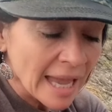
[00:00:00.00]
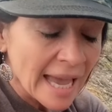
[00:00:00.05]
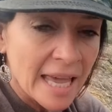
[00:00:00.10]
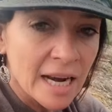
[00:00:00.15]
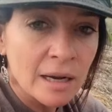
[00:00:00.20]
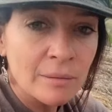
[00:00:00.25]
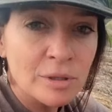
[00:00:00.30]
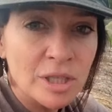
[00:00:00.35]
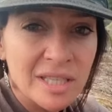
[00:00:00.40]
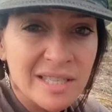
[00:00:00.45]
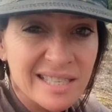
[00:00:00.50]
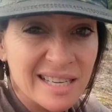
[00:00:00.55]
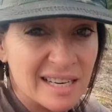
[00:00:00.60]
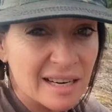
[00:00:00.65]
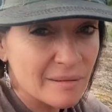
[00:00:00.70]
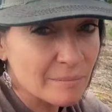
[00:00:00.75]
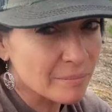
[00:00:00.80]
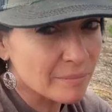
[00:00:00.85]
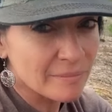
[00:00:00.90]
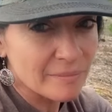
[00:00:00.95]
And I'm just
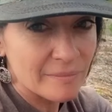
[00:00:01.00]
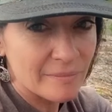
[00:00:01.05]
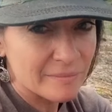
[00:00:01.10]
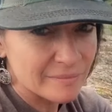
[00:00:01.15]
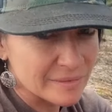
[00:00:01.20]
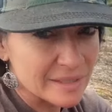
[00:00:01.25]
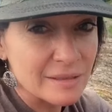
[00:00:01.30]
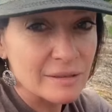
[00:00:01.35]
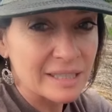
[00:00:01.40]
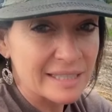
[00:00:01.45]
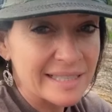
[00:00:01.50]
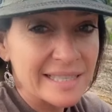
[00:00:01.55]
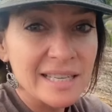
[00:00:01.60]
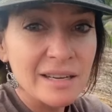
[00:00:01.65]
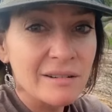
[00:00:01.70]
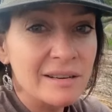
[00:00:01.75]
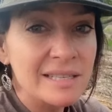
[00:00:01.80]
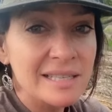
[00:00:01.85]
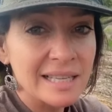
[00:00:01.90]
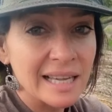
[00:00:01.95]
going to
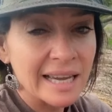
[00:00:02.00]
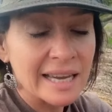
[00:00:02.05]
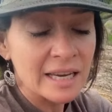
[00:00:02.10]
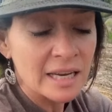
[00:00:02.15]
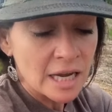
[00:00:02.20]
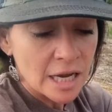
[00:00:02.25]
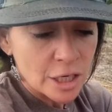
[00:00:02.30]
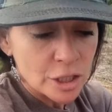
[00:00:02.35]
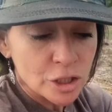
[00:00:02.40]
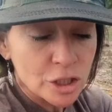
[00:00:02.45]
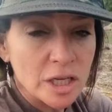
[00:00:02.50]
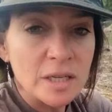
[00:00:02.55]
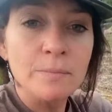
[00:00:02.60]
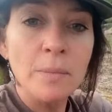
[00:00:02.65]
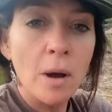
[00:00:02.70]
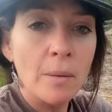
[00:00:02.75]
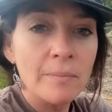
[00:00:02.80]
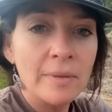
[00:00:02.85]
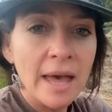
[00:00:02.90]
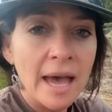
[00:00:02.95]
seriously
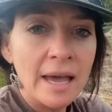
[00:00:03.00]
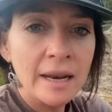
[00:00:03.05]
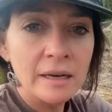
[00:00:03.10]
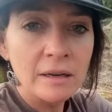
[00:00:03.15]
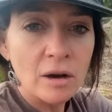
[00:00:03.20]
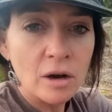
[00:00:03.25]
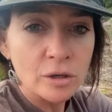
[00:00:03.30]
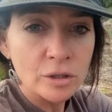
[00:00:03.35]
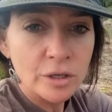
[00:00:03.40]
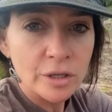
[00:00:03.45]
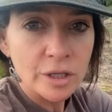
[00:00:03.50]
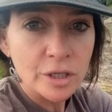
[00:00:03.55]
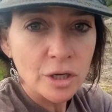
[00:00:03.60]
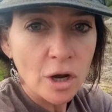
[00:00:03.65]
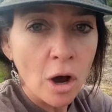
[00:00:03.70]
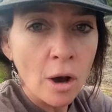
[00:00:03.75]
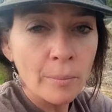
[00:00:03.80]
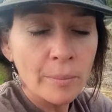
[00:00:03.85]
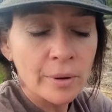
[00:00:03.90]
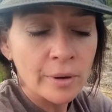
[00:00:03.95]
just pop that onto the
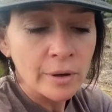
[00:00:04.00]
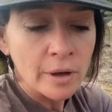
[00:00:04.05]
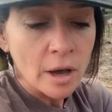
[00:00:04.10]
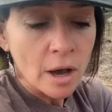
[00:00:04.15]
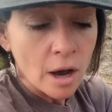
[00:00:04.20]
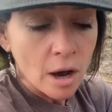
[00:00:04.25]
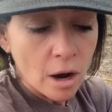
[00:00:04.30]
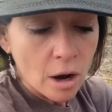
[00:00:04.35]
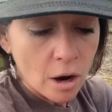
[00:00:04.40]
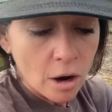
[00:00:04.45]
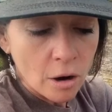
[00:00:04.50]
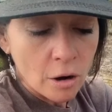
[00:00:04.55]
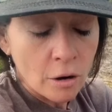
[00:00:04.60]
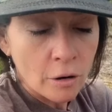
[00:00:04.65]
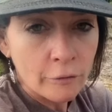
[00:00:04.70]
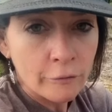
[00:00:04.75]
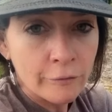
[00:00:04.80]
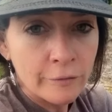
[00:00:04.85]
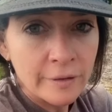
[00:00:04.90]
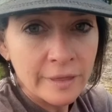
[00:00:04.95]
top
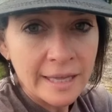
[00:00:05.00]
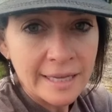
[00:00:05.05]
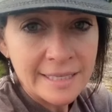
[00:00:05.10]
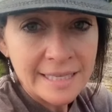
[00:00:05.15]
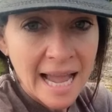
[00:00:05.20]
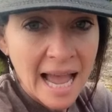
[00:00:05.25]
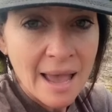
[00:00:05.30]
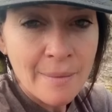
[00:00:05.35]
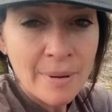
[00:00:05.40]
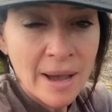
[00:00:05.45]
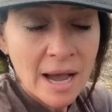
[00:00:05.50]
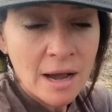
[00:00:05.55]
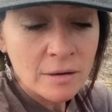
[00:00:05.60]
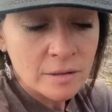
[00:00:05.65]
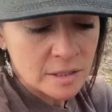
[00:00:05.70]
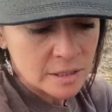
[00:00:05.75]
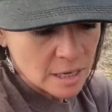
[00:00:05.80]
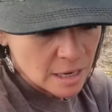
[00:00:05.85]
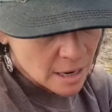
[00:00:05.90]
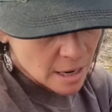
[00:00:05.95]
of these hay
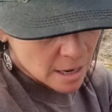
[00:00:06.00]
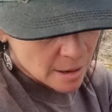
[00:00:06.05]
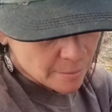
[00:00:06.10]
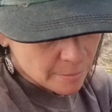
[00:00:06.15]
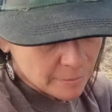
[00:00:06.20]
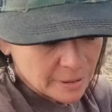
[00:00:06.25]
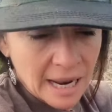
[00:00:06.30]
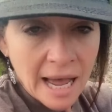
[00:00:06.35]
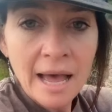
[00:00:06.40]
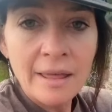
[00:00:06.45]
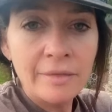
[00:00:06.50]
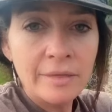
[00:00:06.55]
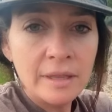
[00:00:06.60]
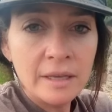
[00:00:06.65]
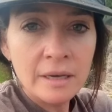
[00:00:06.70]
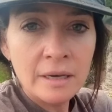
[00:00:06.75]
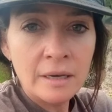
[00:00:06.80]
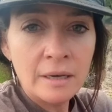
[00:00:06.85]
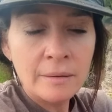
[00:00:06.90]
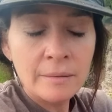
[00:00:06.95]
bales, plant
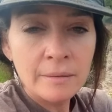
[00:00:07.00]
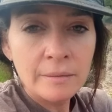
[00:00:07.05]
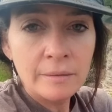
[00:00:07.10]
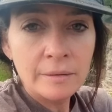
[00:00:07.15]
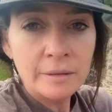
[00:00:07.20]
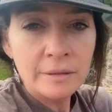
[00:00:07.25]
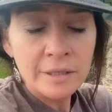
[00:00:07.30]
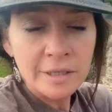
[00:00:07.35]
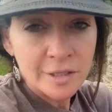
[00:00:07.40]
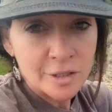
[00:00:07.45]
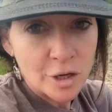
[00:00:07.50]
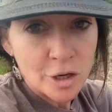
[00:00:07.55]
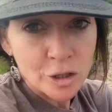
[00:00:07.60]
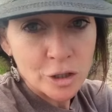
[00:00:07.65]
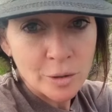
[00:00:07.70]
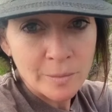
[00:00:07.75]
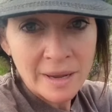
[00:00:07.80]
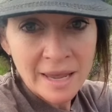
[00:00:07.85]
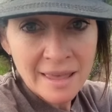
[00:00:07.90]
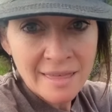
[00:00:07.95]
the
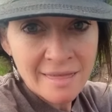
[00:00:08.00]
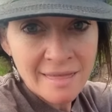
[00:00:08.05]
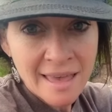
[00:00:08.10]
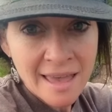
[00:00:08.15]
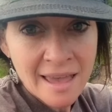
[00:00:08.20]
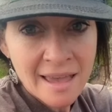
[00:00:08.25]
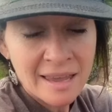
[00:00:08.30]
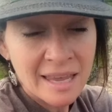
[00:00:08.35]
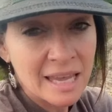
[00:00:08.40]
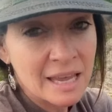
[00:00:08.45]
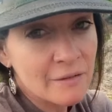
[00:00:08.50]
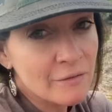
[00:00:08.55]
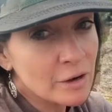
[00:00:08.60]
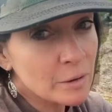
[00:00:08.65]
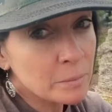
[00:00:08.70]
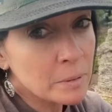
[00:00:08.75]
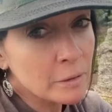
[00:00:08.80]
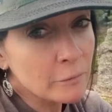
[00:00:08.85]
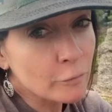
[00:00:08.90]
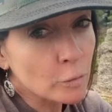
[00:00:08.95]
nasturtium in there, give
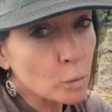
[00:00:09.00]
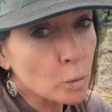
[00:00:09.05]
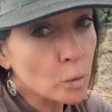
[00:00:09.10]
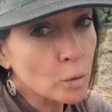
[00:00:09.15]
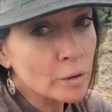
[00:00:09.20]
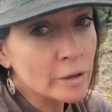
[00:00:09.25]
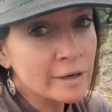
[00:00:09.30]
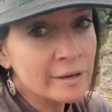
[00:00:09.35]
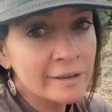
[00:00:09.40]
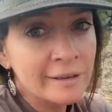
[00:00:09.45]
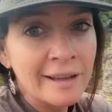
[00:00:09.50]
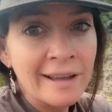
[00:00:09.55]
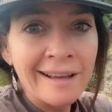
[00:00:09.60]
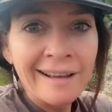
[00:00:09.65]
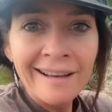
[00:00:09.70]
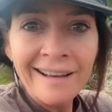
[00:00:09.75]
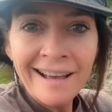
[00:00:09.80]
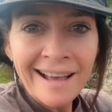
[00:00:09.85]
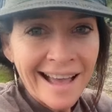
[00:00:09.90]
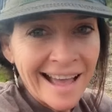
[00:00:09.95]
it a bit of a water,
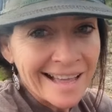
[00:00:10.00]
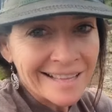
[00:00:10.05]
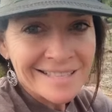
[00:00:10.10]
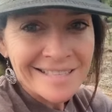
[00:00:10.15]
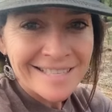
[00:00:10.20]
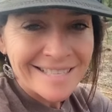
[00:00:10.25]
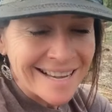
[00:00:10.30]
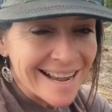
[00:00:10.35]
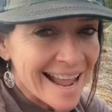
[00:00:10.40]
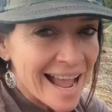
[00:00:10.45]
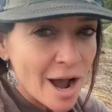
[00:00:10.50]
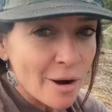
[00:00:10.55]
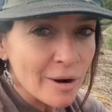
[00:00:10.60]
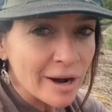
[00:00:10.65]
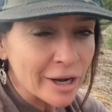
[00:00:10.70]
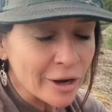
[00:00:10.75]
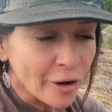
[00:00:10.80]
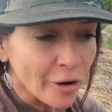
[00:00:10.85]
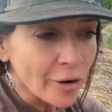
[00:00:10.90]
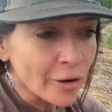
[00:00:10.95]
and see how
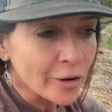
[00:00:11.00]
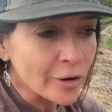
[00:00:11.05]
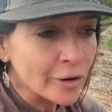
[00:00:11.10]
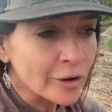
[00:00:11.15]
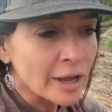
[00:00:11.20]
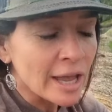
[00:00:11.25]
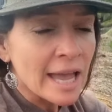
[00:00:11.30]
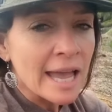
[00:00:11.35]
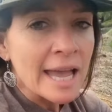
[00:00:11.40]
I go.